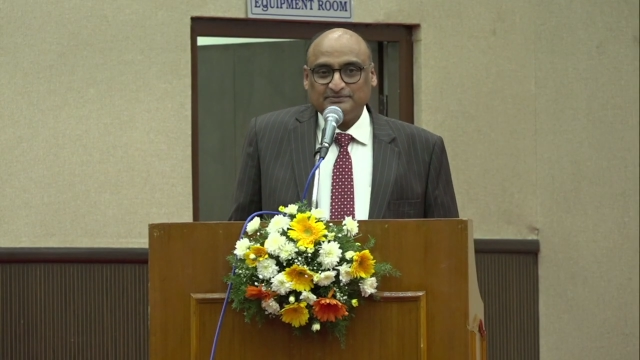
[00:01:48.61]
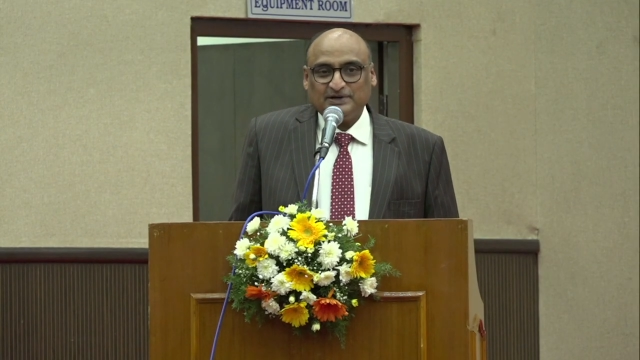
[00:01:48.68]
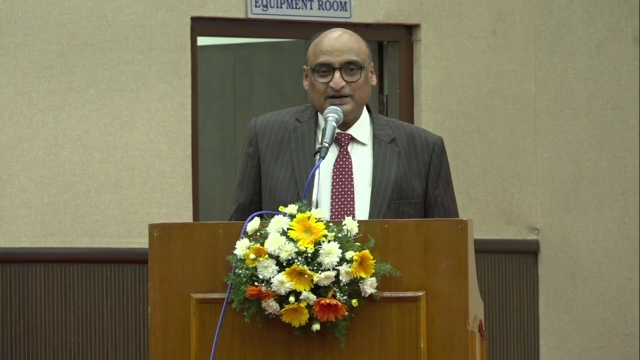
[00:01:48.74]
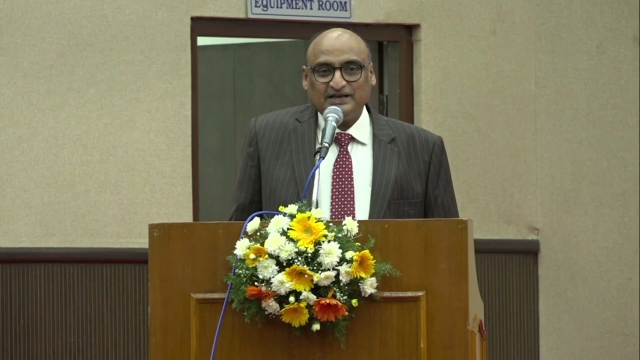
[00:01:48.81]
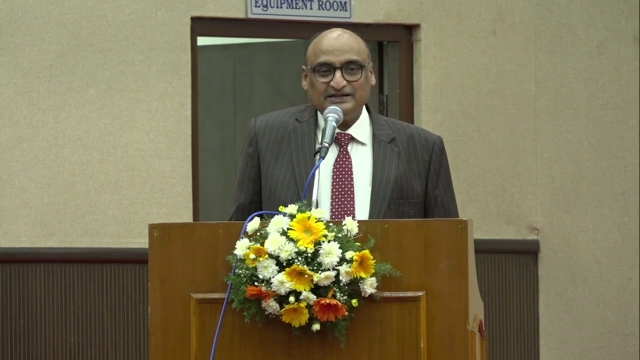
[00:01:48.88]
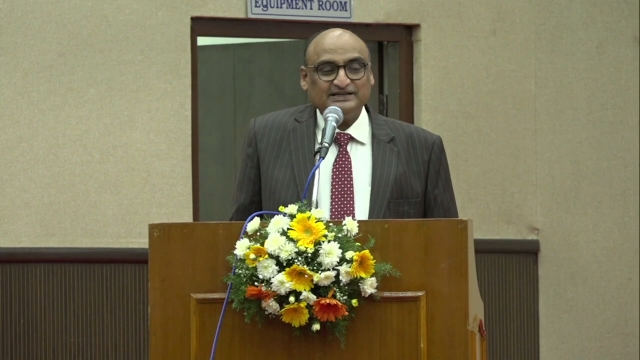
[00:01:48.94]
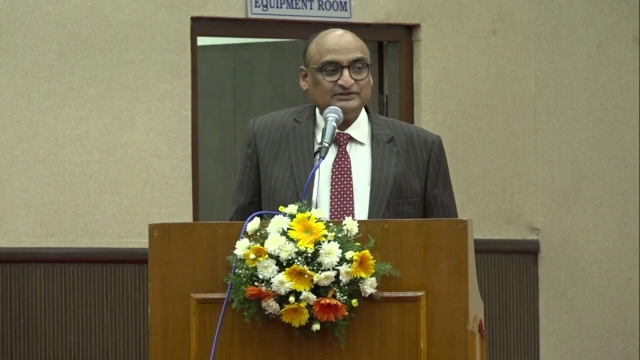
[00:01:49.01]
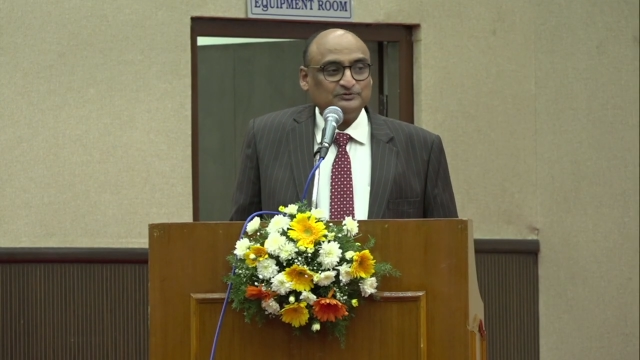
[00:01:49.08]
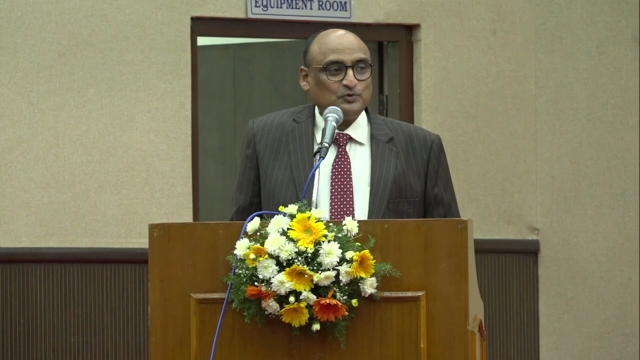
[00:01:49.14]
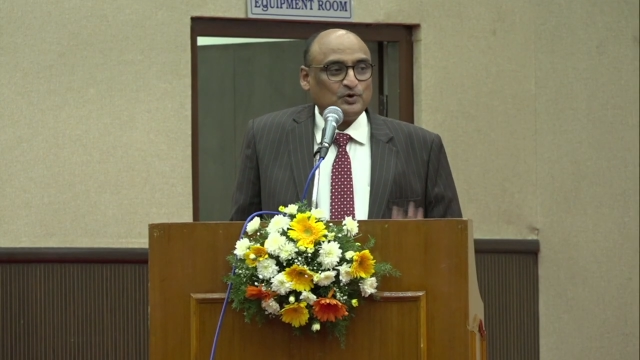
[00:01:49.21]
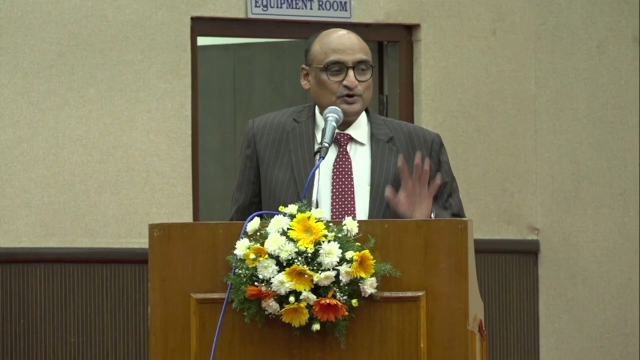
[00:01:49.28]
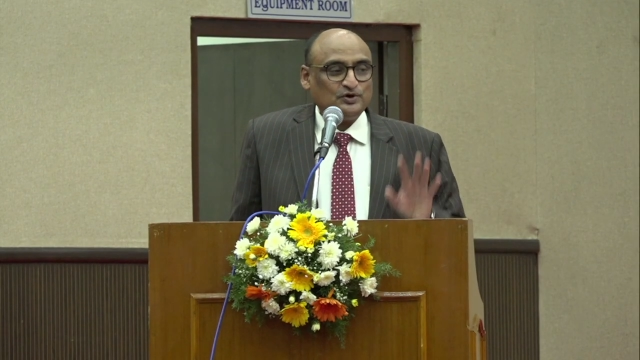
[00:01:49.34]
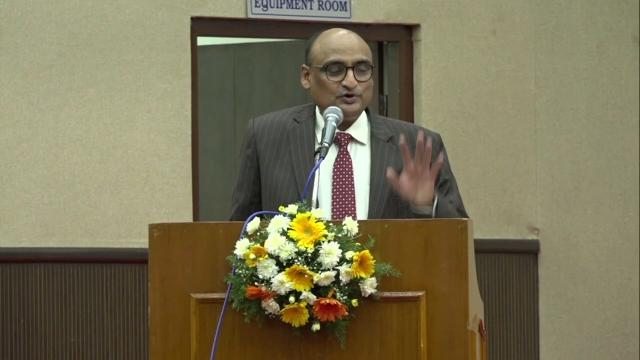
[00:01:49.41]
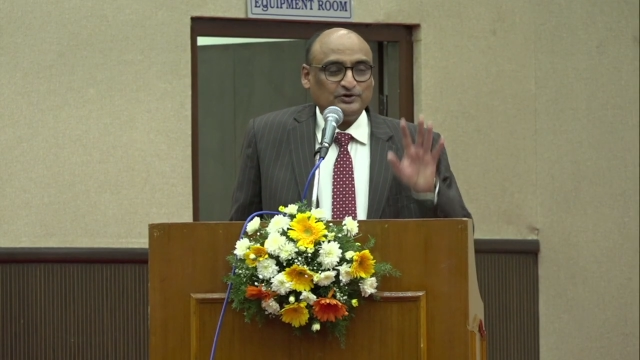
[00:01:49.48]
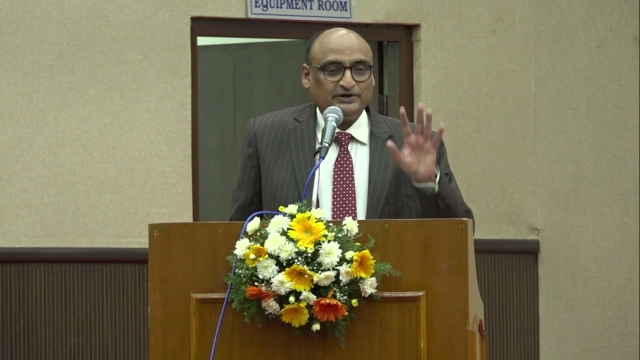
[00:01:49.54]
but I just
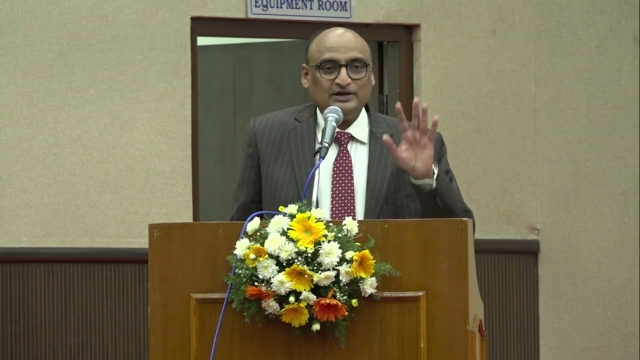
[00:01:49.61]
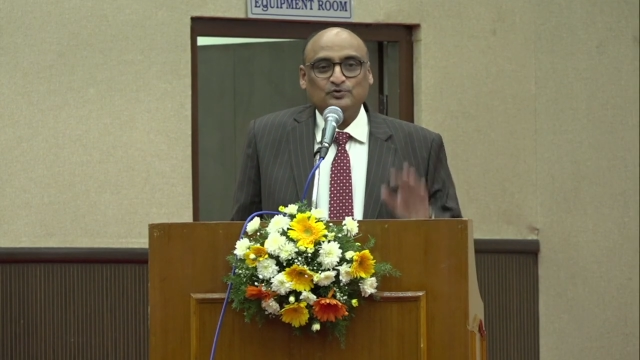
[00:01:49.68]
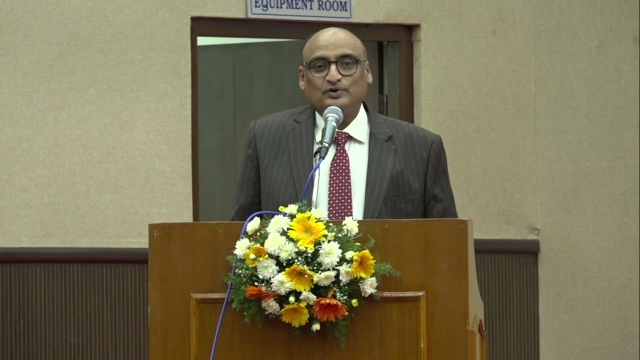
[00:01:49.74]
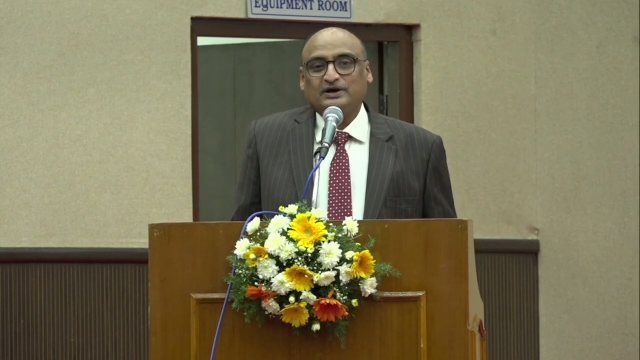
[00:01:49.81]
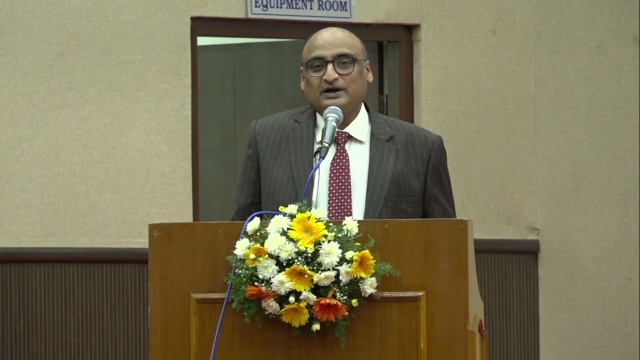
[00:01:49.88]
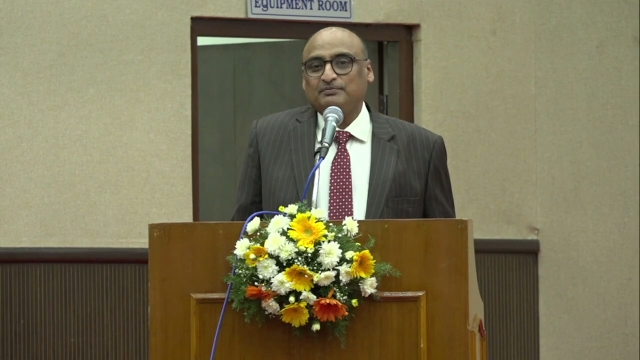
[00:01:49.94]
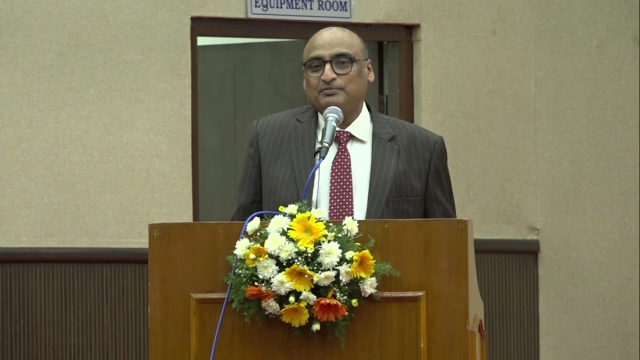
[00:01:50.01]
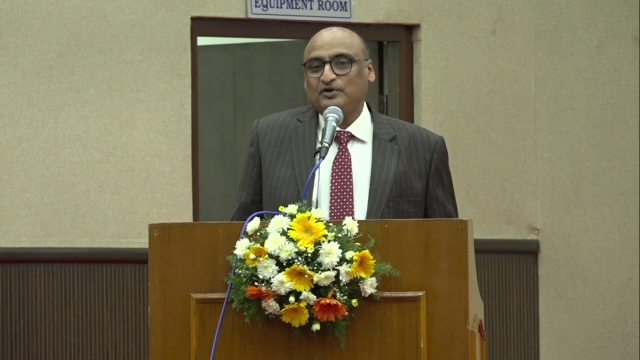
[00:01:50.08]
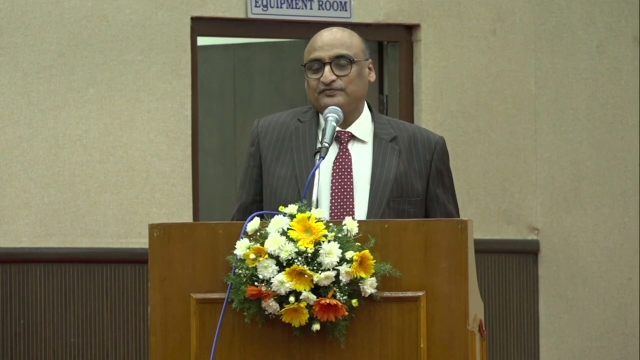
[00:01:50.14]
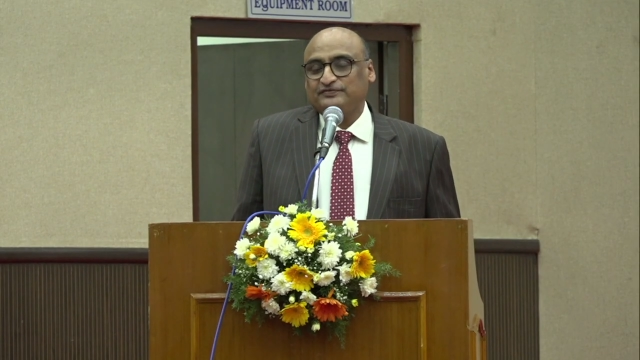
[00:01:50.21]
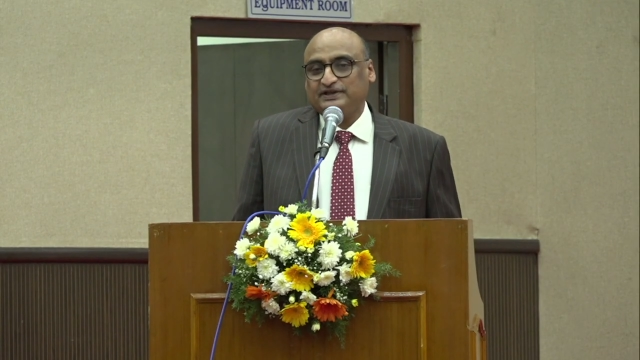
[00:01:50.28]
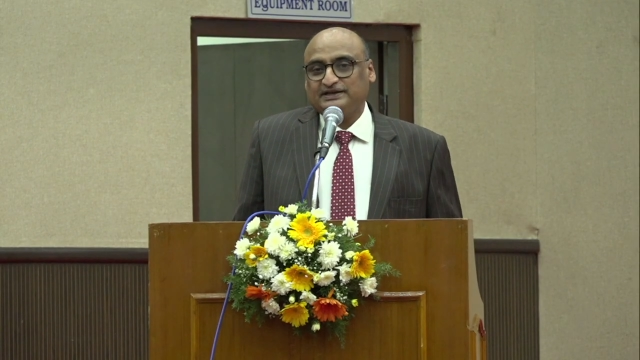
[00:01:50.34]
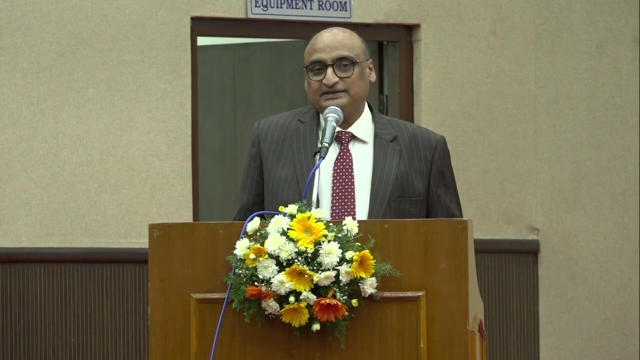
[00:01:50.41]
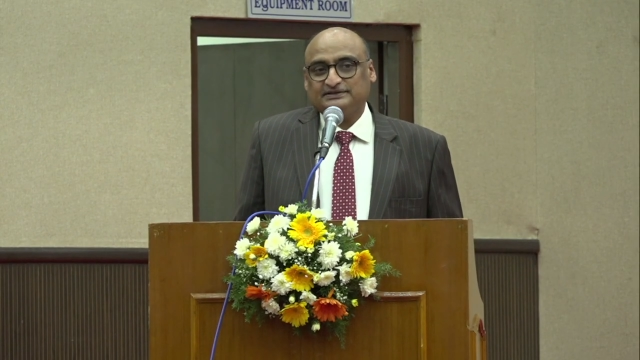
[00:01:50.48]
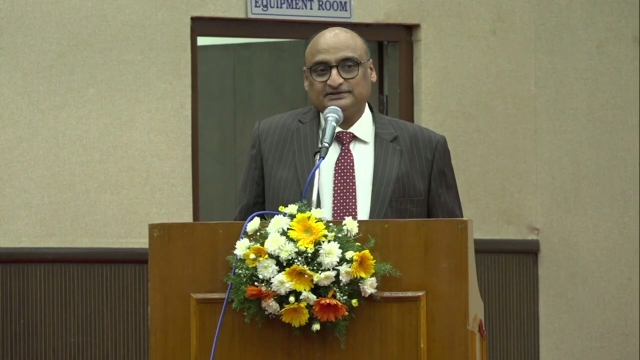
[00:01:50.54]
want to tell you a couple of
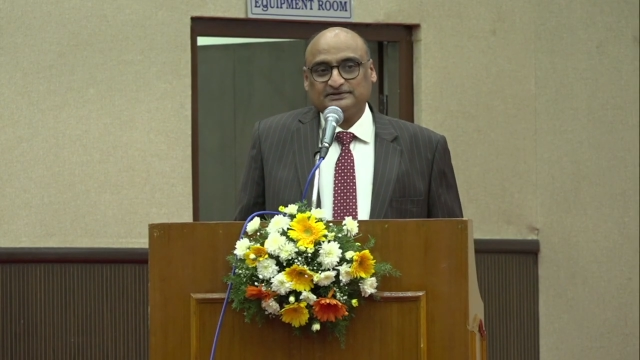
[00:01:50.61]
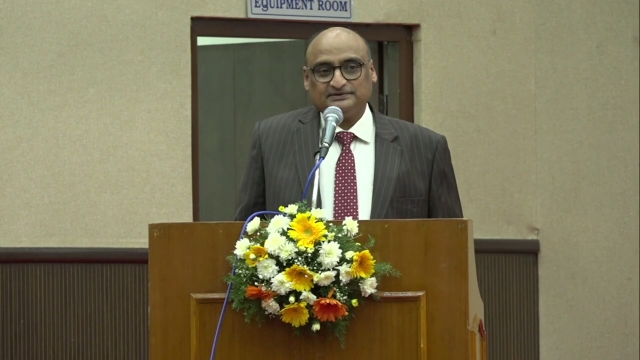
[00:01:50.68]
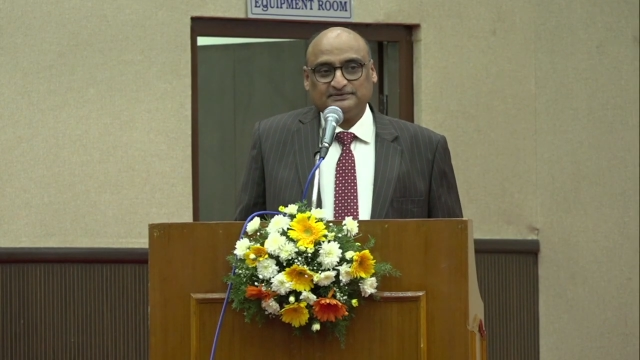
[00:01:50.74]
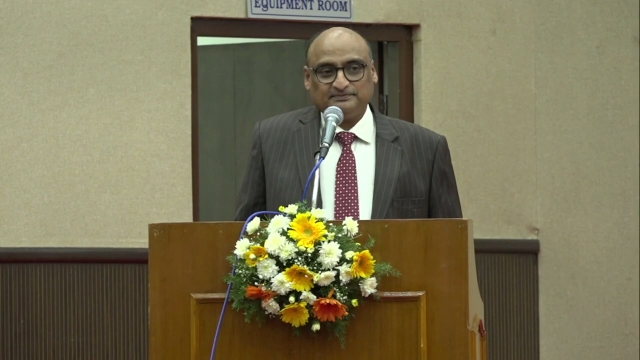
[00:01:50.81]
things.